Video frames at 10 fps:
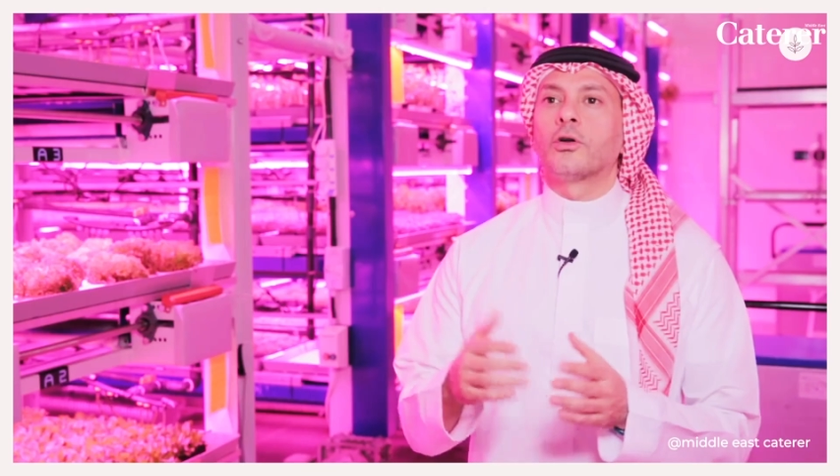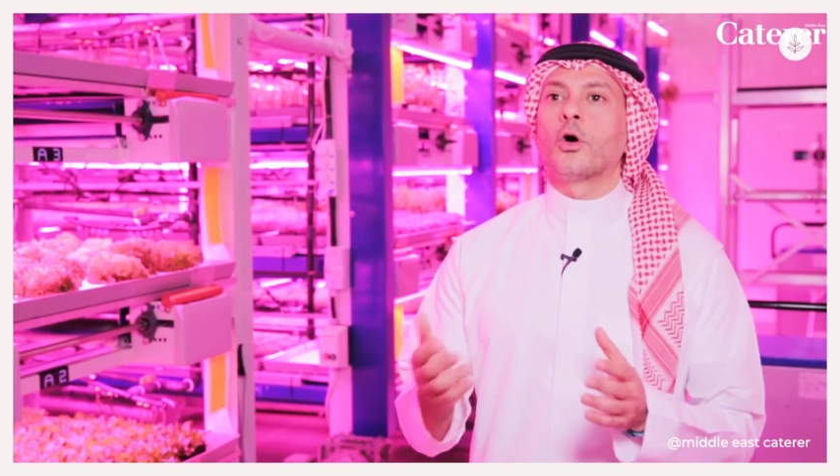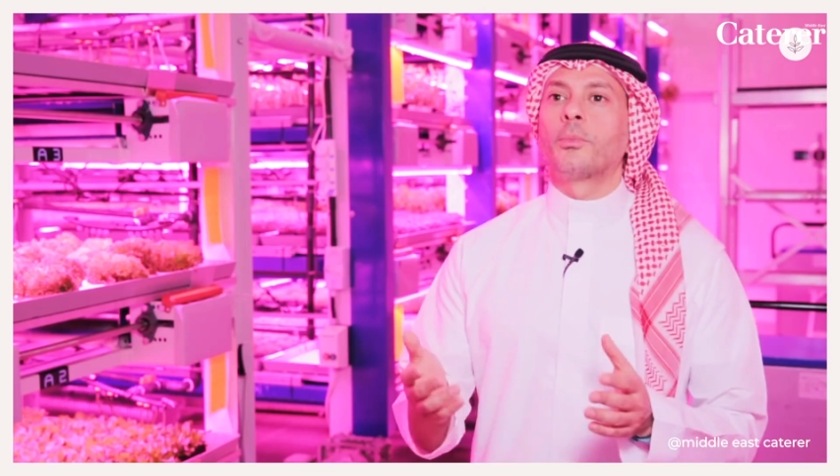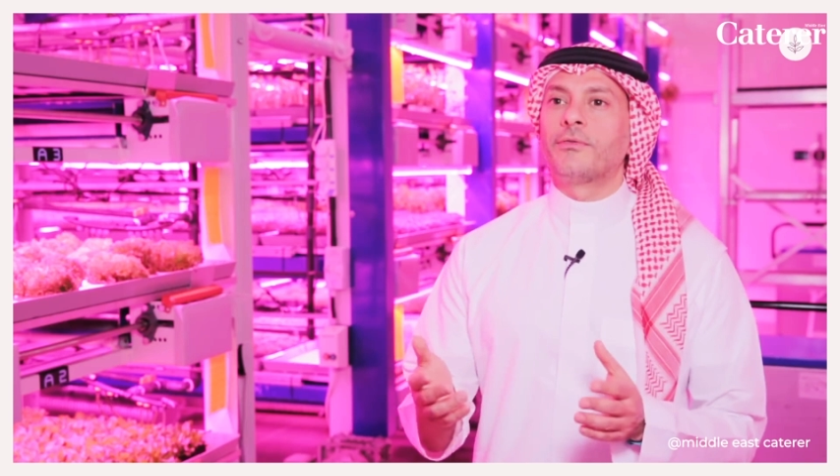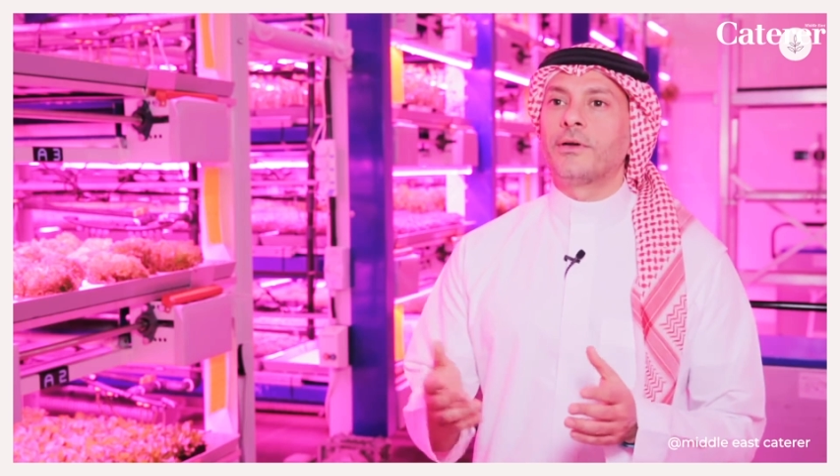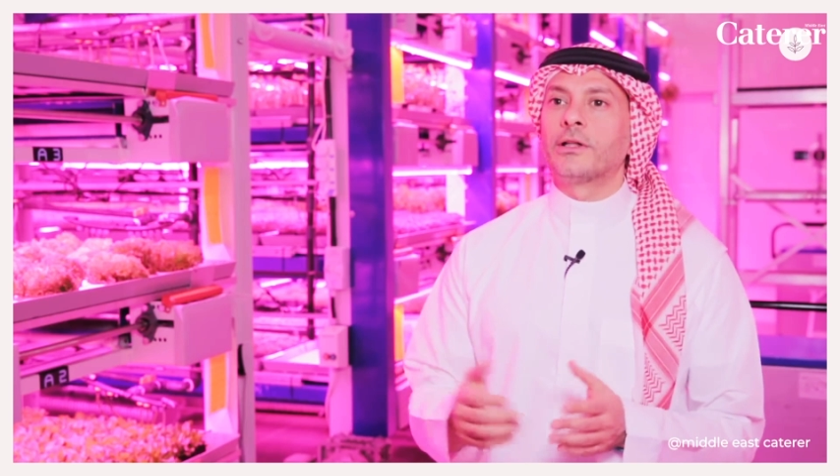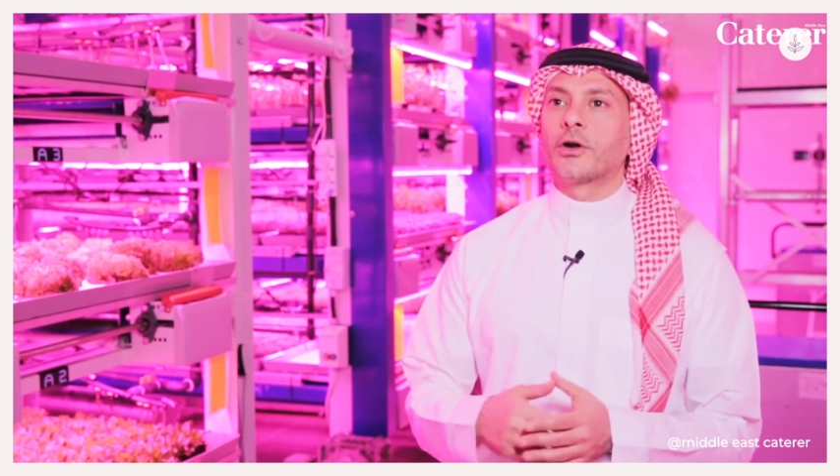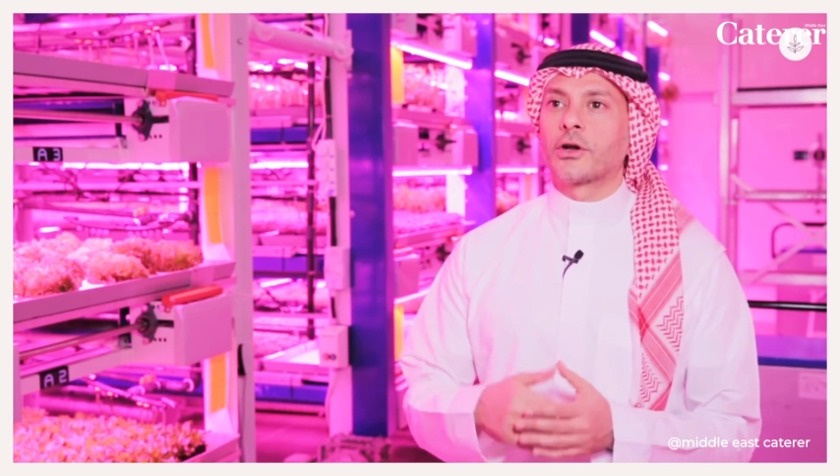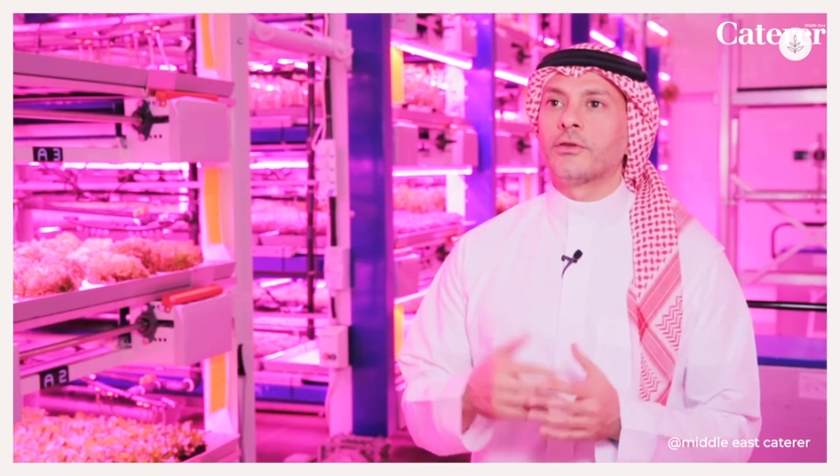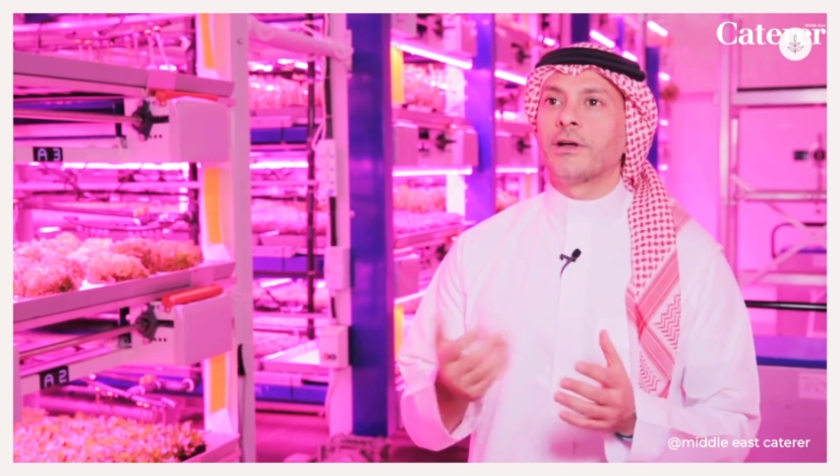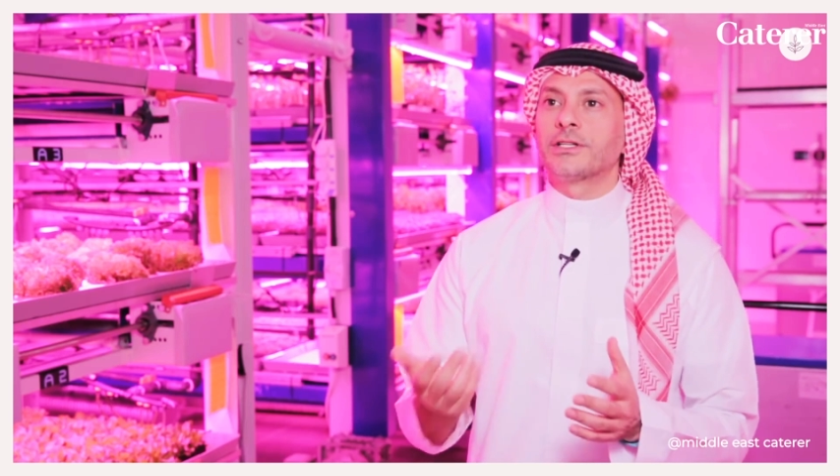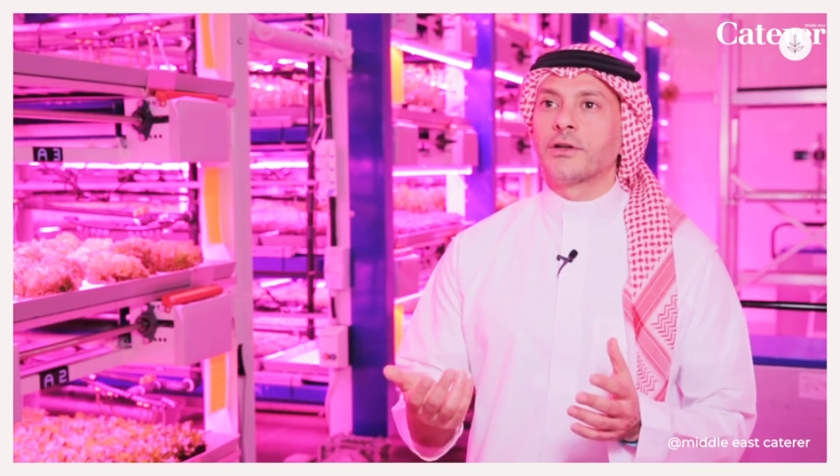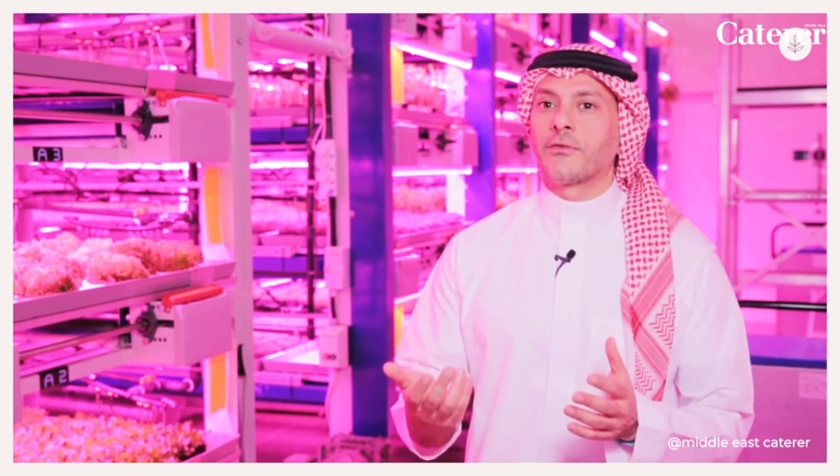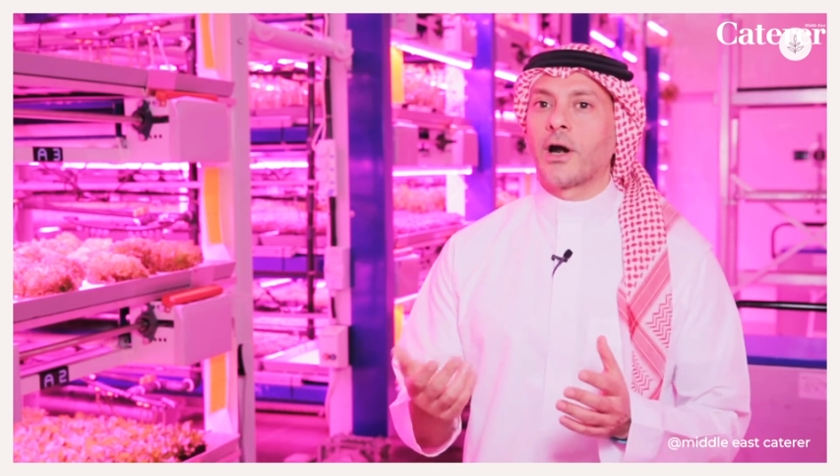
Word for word: An open field or conventional